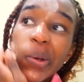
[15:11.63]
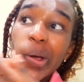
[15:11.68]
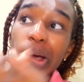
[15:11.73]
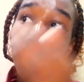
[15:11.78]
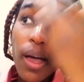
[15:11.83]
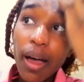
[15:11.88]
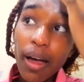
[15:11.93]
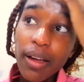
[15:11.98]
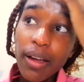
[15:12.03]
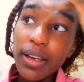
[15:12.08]

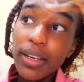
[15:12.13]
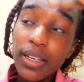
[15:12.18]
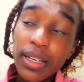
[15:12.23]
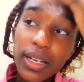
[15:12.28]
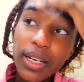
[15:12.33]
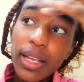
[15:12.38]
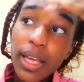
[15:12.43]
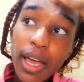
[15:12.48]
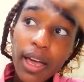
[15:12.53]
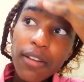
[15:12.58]
I
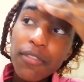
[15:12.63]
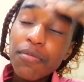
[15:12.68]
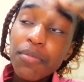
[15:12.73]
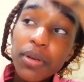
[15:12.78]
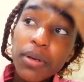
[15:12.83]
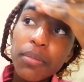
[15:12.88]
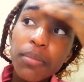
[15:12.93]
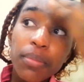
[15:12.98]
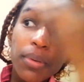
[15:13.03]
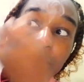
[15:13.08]
really have
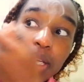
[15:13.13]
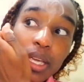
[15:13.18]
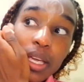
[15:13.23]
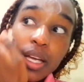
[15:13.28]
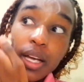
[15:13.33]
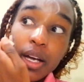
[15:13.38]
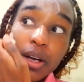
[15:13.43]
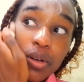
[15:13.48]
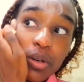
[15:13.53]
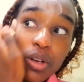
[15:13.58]
been breaking
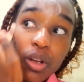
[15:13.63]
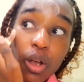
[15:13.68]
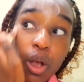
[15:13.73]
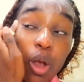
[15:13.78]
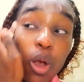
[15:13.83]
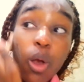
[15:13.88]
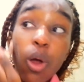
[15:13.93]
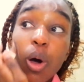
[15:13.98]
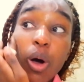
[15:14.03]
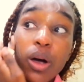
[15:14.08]
out a
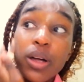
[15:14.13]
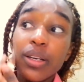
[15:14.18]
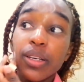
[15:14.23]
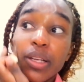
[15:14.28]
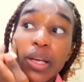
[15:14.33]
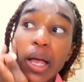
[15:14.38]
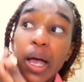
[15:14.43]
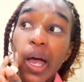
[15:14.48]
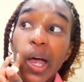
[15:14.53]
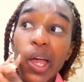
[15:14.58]
lot,
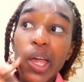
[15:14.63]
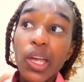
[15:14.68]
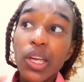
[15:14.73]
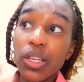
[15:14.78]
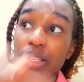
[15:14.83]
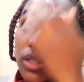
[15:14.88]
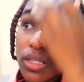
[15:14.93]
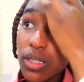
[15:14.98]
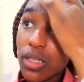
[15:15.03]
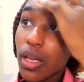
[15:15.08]

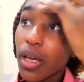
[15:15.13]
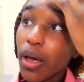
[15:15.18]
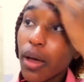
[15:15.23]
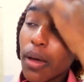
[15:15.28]
guys,